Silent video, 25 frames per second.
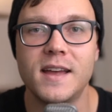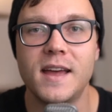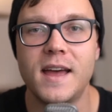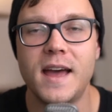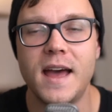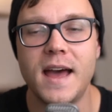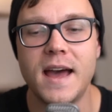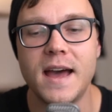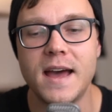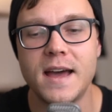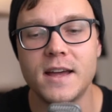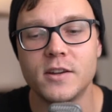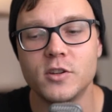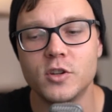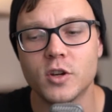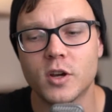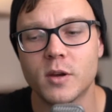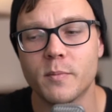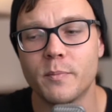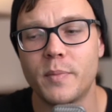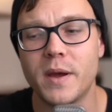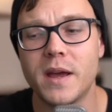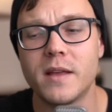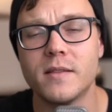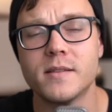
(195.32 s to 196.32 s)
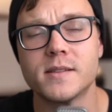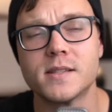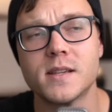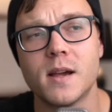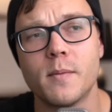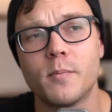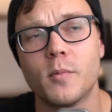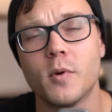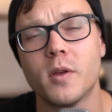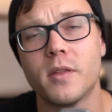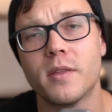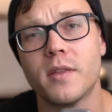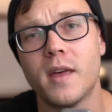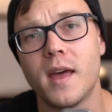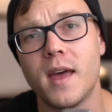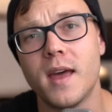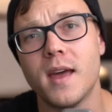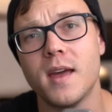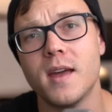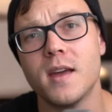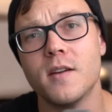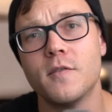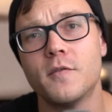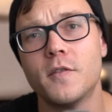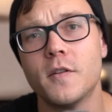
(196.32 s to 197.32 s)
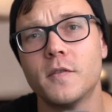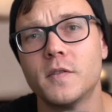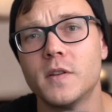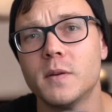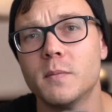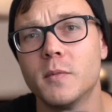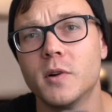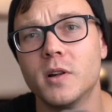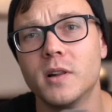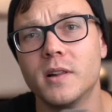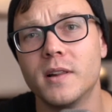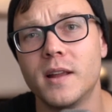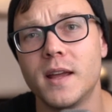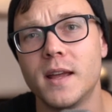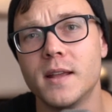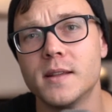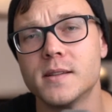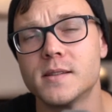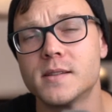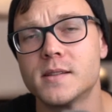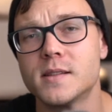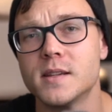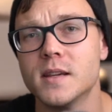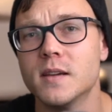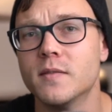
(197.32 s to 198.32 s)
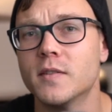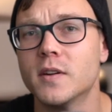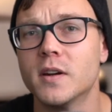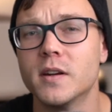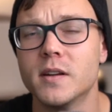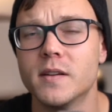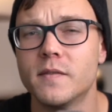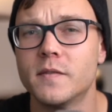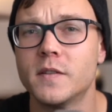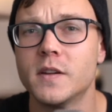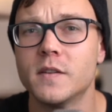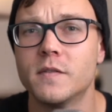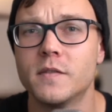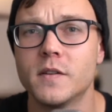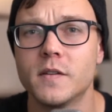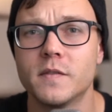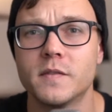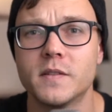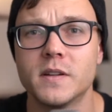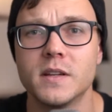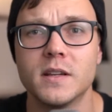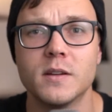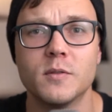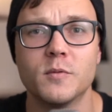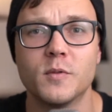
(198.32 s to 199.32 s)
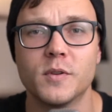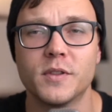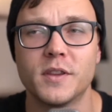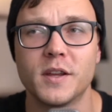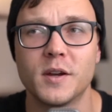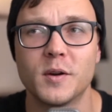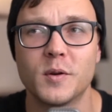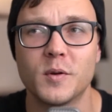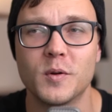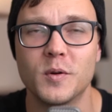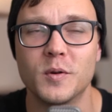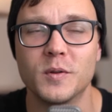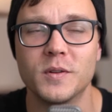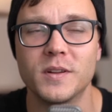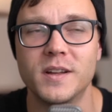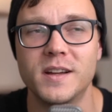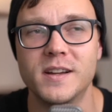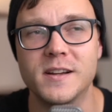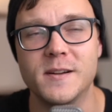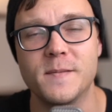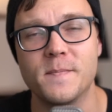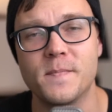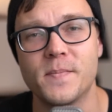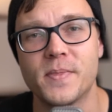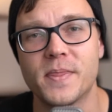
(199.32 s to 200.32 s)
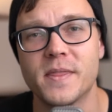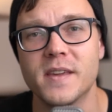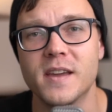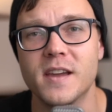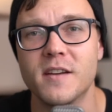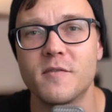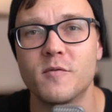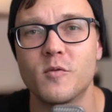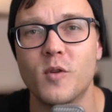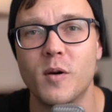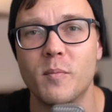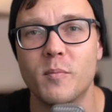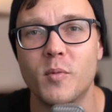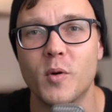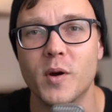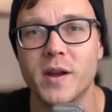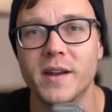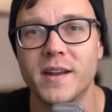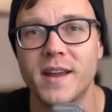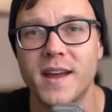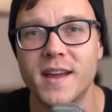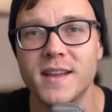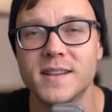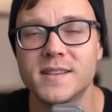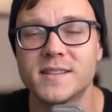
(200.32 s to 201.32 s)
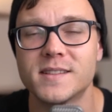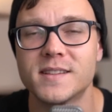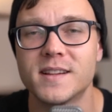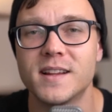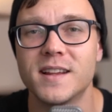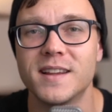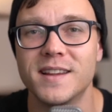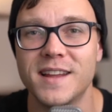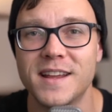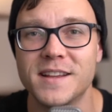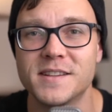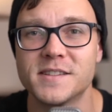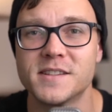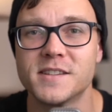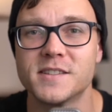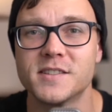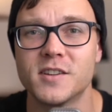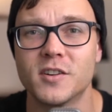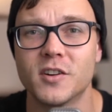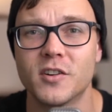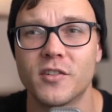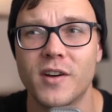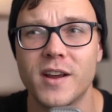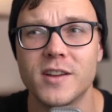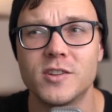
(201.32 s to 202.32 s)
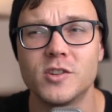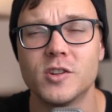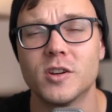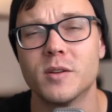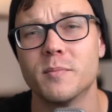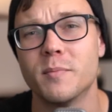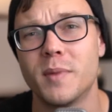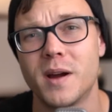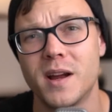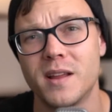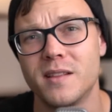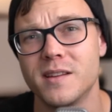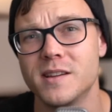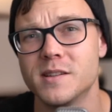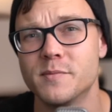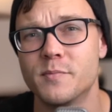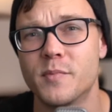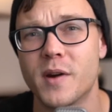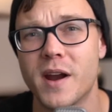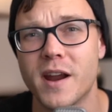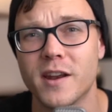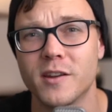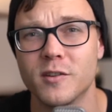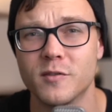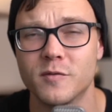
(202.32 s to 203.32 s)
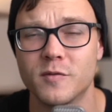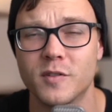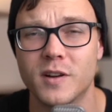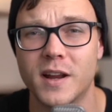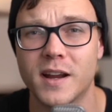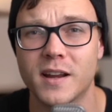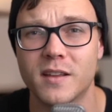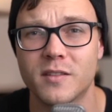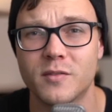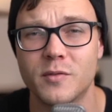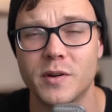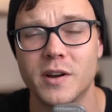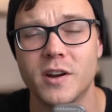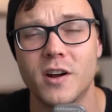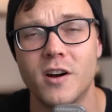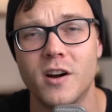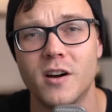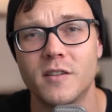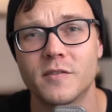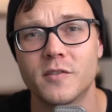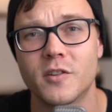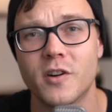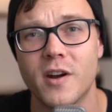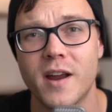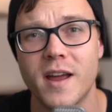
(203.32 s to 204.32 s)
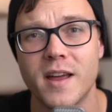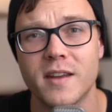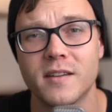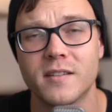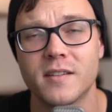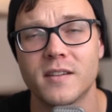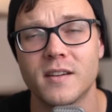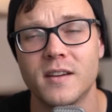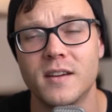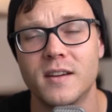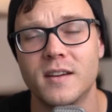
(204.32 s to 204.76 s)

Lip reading: And you can pair this up with a 50mm lens, even a nifty 50, what they call the f1.8 lenses are great. You can buy these brand new for like 3.5 grand.